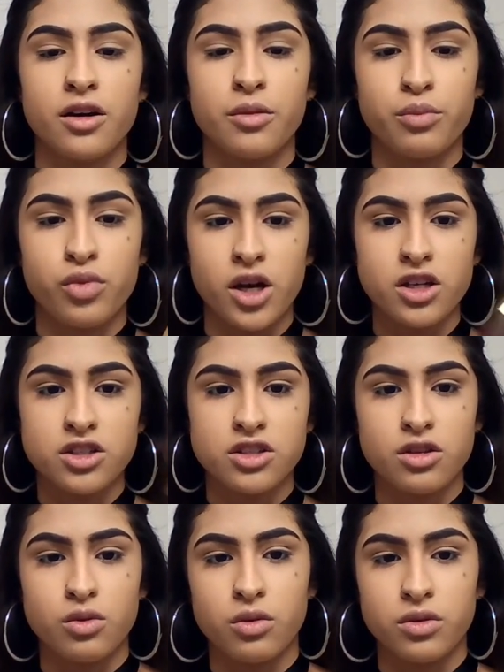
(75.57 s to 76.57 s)
brush,
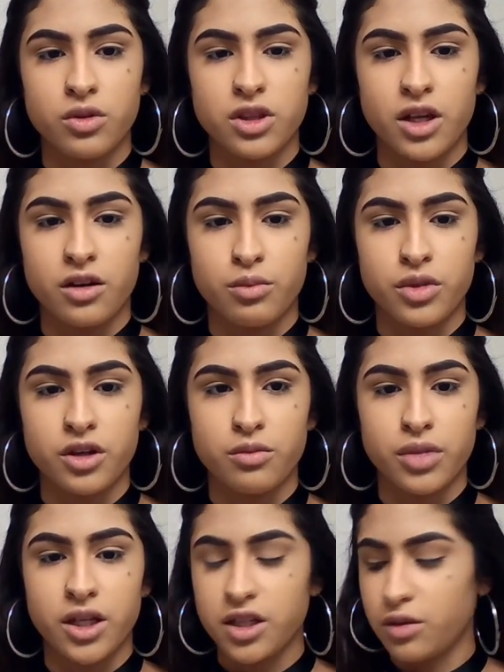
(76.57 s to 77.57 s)
the one with like a big
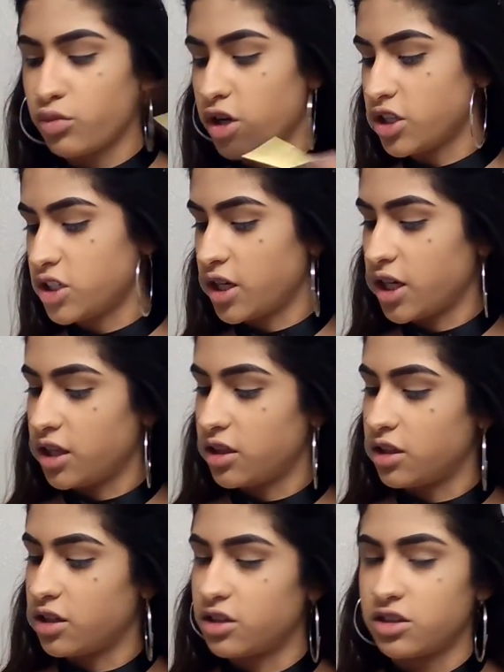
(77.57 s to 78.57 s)
blending brush, and get
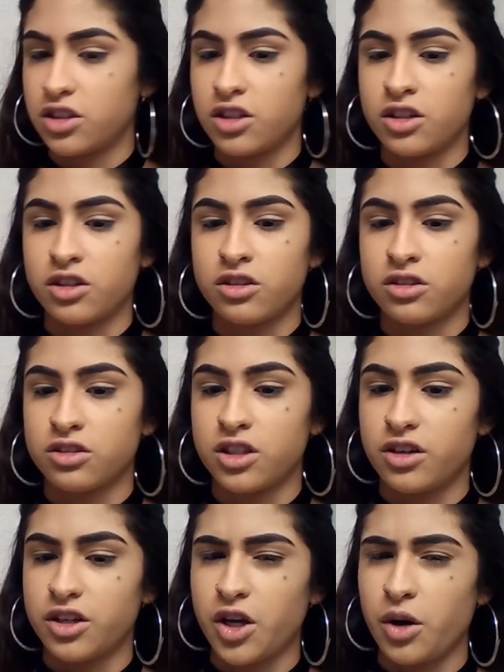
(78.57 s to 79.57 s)
the
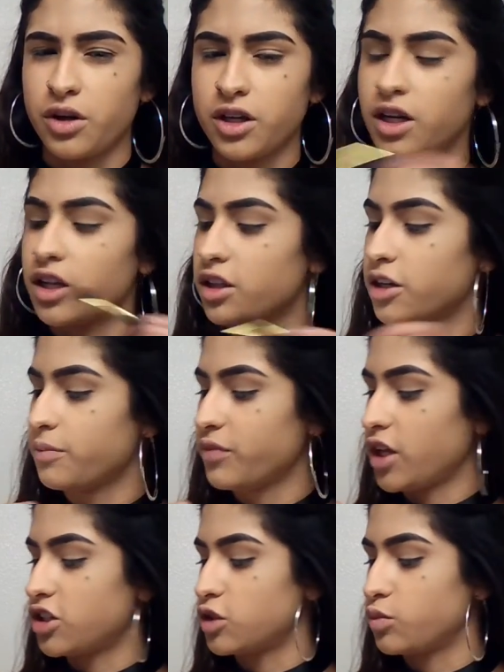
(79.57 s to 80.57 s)
terracotta color
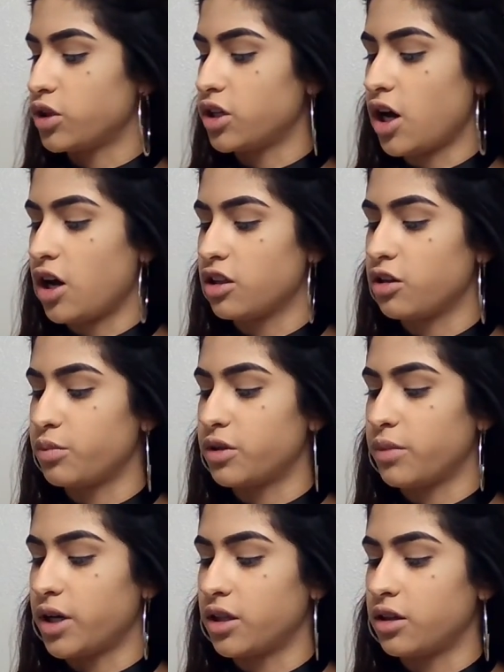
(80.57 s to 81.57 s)
and just put it all up in
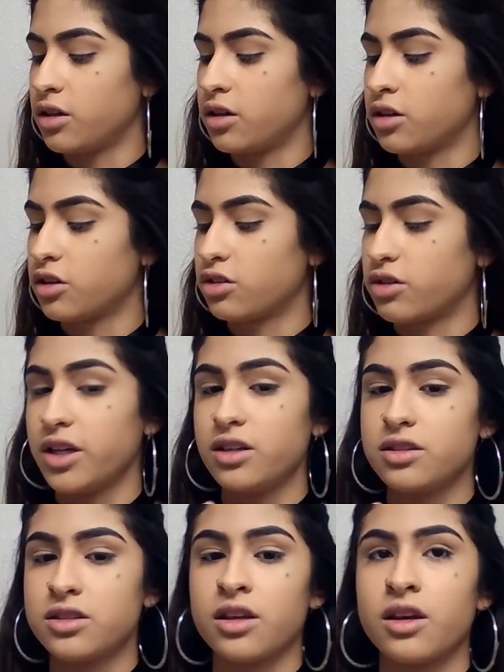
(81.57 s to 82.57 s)
my
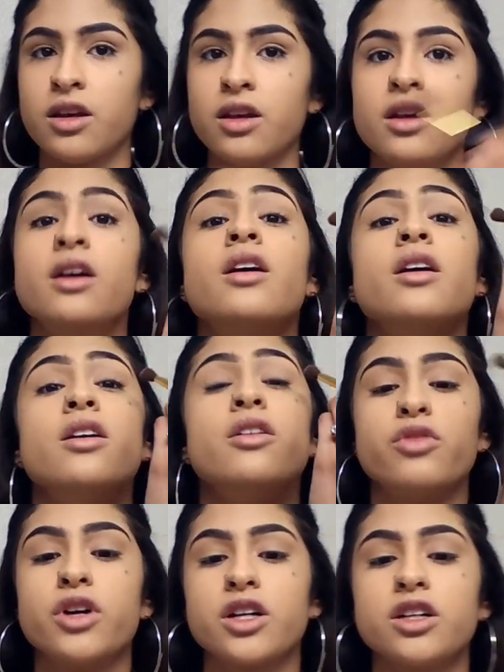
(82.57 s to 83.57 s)
crease
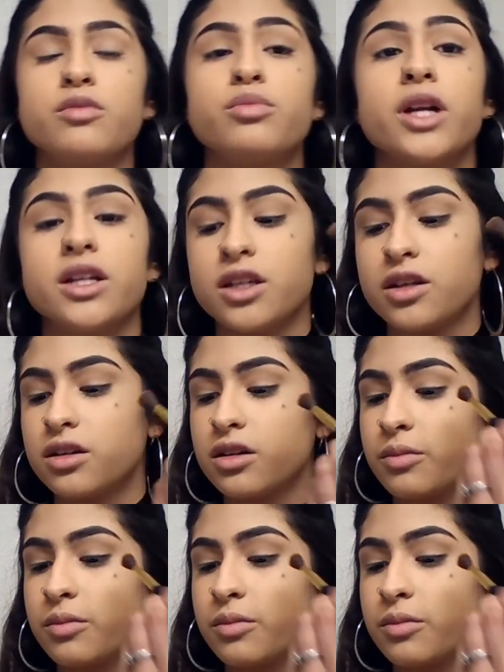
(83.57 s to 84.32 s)
for a good blending.